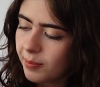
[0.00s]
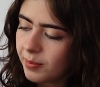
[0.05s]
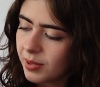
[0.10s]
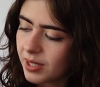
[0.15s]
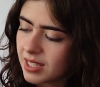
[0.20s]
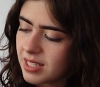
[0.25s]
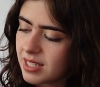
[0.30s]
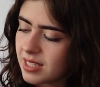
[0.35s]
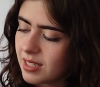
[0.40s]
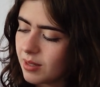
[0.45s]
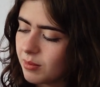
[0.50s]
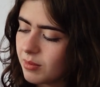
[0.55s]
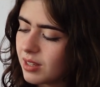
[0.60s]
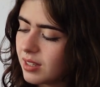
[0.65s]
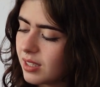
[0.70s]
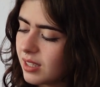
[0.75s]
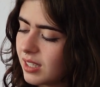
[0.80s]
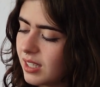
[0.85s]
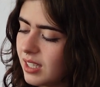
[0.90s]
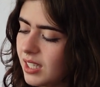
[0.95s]
but
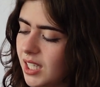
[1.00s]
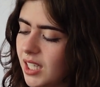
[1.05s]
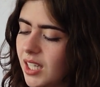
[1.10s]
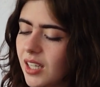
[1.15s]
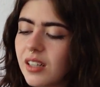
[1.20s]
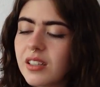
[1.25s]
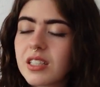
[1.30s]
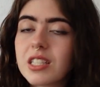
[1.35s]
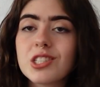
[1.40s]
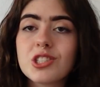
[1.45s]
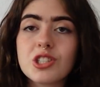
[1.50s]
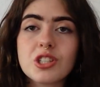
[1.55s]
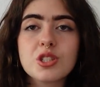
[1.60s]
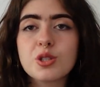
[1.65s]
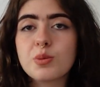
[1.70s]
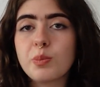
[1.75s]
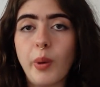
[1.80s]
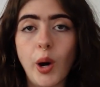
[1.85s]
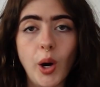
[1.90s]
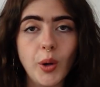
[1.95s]
something in here is
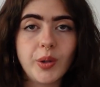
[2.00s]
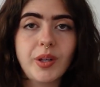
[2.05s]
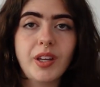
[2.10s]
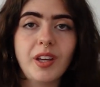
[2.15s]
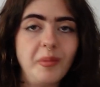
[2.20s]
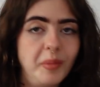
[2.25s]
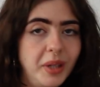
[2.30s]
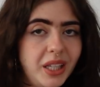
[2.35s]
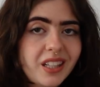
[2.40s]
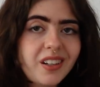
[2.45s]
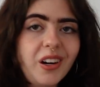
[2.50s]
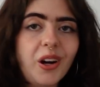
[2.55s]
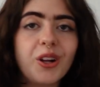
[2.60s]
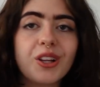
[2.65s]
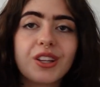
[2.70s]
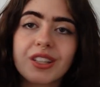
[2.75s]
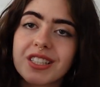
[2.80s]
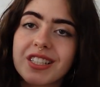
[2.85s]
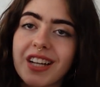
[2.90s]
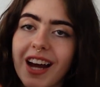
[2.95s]
just poking me
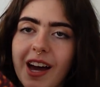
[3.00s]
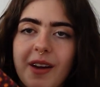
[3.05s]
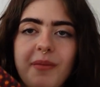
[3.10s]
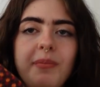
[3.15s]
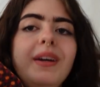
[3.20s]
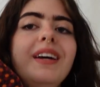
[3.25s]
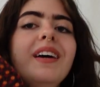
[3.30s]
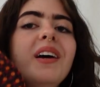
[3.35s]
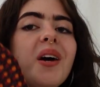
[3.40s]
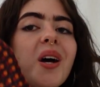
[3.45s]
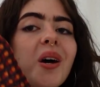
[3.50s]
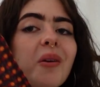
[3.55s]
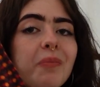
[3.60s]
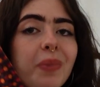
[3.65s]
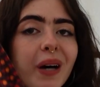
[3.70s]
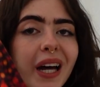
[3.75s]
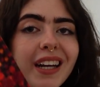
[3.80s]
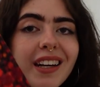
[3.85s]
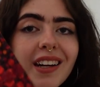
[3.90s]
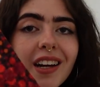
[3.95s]
all the time.
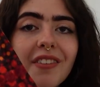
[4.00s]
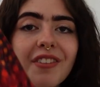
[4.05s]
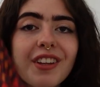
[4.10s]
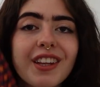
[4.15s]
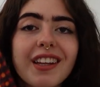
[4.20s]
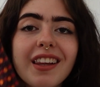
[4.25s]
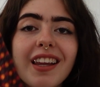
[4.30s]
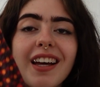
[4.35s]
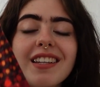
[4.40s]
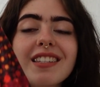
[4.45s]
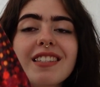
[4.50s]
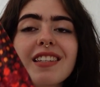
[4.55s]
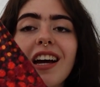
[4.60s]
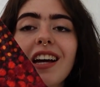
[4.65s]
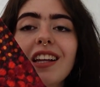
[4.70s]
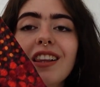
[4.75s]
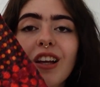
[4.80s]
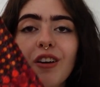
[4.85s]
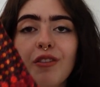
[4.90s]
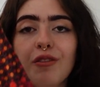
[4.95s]
But nevertheless,
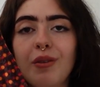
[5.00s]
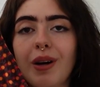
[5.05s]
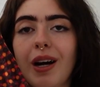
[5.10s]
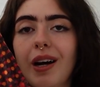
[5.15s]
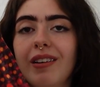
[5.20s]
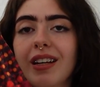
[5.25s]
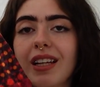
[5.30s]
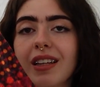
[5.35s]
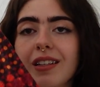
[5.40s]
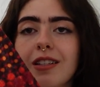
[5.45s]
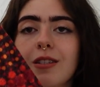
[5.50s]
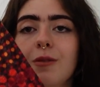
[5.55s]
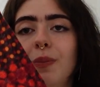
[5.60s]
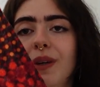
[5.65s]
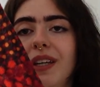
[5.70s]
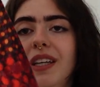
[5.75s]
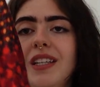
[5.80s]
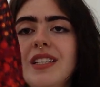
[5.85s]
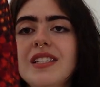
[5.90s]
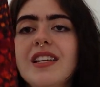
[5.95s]
I love wearing this
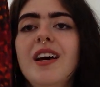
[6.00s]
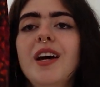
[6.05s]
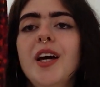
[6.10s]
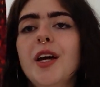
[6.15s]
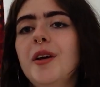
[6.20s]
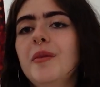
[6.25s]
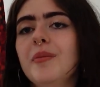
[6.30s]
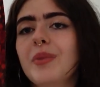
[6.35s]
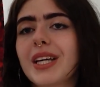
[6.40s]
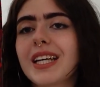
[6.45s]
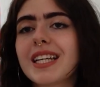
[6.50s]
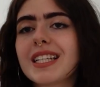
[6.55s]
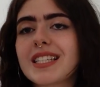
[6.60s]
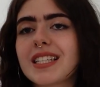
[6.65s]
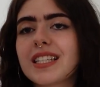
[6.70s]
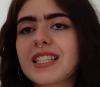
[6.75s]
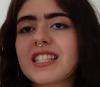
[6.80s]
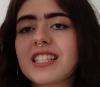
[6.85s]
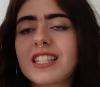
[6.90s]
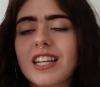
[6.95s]
piece
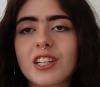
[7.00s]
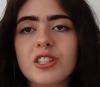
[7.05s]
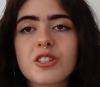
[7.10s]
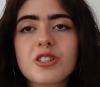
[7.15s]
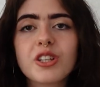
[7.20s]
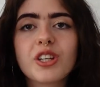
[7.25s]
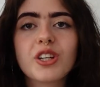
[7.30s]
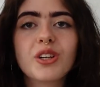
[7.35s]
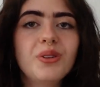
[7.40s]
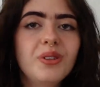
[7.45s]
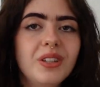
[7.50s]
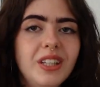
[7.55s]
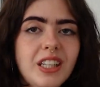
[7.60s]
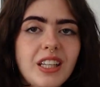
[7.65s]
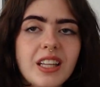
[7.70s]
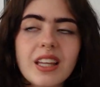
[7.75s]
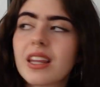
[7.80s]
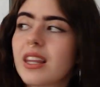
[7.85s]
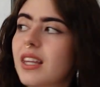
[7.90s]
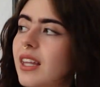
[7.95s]
because it's such a
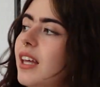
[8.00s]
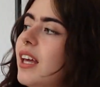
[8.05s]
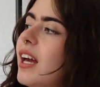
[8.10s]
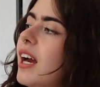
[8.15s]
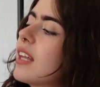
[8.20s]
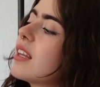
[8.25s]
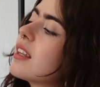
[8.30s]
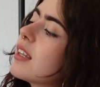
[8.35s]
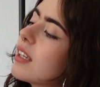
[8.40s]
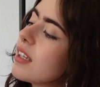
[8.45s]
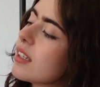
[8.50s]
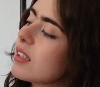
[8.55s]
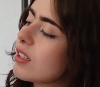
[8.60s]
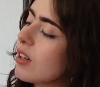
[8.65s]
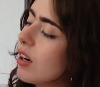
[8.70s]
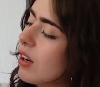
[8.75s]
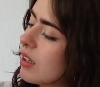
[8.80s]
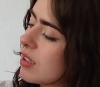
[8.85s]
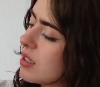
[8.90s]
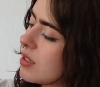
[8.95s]
unique thing. I think it
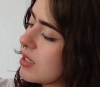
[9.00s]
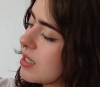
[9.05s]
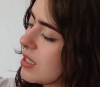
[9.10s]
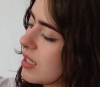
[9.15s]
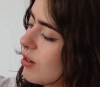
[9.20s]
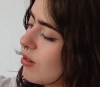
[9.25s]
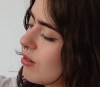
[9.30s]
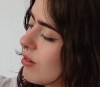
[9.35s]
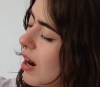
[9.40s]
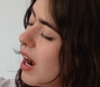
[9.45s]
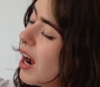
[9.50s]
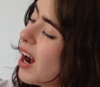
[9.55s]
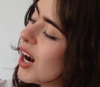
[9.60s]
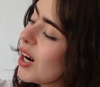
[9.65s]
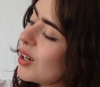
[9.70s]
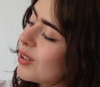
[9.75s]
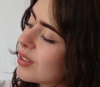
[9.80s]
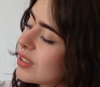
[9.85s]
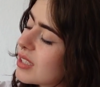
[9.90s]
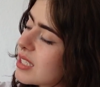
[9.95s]
costs
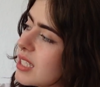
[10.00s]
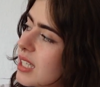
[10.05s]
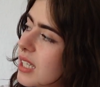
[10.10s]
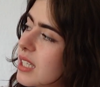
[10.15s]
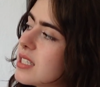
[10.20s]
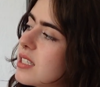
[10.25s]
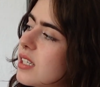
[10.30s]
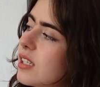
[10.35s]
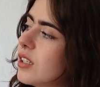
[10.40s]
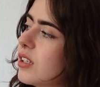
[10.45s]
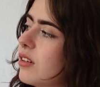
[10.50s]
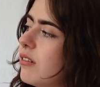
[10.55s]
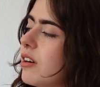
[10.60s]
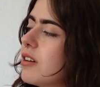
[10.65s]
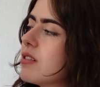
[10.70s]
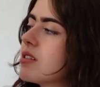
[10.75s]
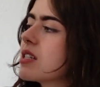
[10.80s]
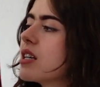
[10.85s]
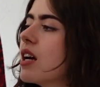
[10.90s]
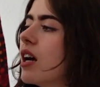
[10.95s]
around 16
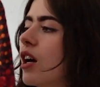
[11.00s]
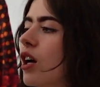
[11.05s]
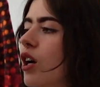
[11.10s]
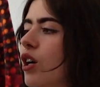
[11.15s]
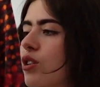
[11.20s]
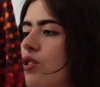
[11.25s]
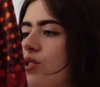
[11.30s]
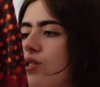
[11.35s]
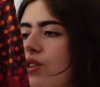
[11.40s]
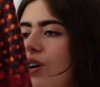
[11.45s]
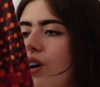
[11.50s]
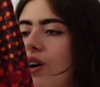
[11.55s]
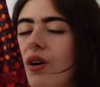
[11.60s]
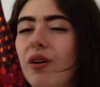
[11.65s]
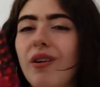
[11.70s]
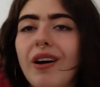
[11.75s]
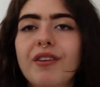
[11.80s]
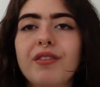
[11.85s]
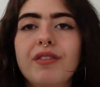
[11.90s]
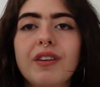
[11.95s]
euros.
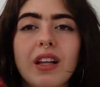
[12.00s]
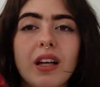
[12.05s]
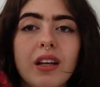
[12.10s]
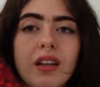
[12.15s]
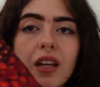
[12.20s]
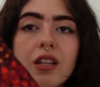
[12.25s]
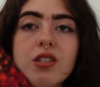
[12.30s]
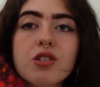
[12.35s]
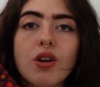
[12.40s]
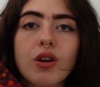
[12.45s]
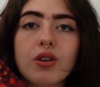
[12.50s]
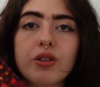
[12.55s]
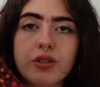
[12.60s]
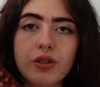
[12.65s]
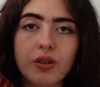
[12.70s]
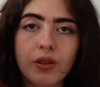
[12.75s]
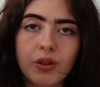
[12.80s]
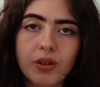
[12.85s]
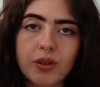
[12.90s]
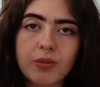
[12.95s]
So I feel like that's
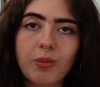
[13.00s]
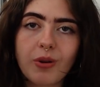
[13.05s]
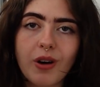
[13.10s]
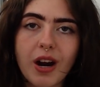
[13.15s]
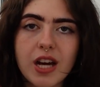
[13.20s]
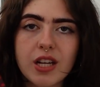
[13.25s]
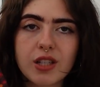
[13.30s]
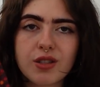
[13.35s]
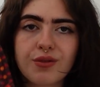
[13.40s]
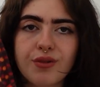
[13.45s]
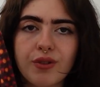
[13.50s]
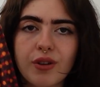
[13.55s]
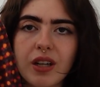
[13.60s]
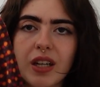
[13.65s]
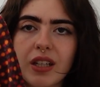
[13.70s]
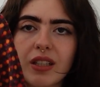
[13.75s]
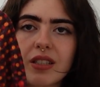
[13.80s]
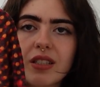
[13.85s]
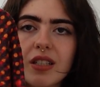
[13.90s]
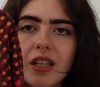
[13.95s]
also a good price for
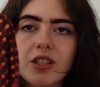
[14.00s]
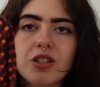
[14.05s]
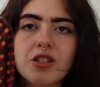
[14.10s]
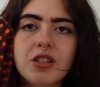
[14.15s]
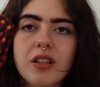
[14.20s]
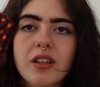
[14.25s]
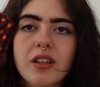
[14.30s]
like such